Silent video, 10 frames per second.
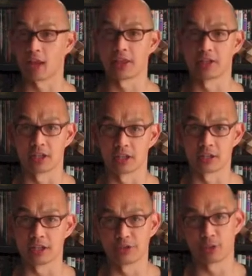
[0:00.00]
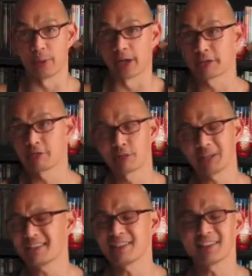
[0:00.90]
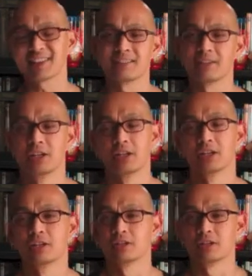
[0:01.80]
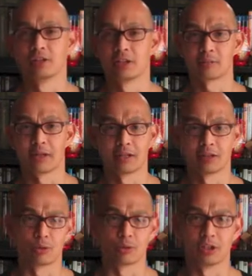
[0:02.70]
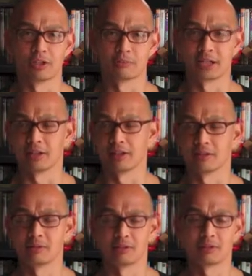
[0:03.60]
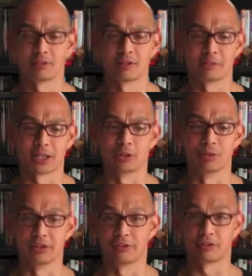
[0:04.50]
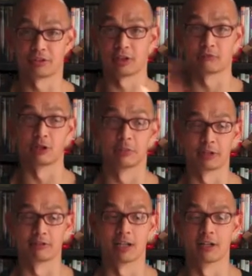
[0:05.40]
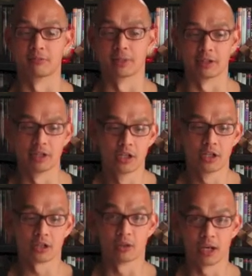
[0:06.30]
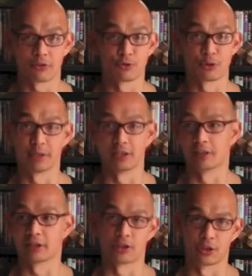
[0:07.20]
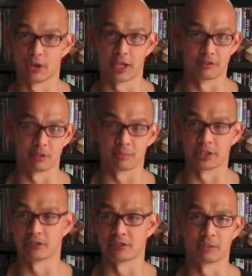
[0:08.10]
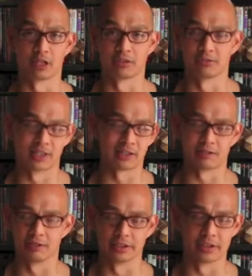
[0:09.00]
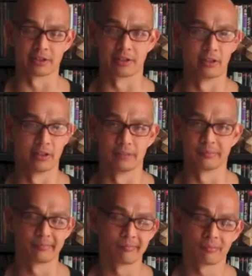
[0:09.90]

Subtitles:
it eats away at the rope. Not saying that, you know, like my oil and my, you know, my coolant is just like roaming around, but, you know, heaven forbid like there ends up being some kind of like leak and then,